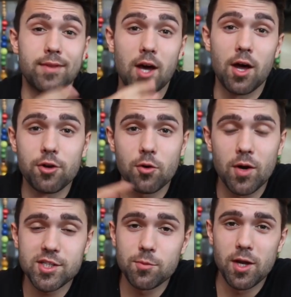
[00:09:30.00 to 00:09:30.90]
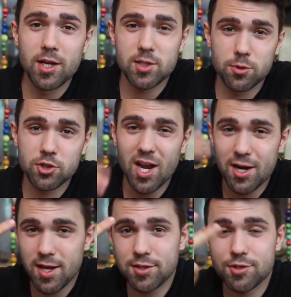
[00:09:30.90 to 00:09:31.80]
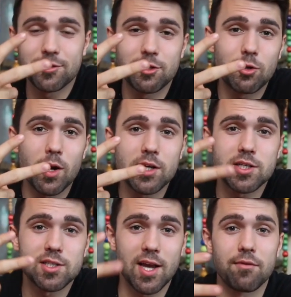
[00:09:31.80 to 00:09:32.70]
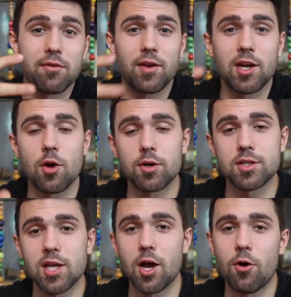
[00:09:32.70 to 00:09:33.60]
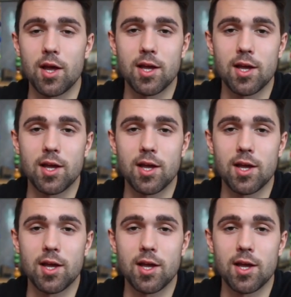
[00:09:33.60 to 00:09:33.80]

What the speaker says: the other question we'll answer, we'll try to answer two questions every video or so,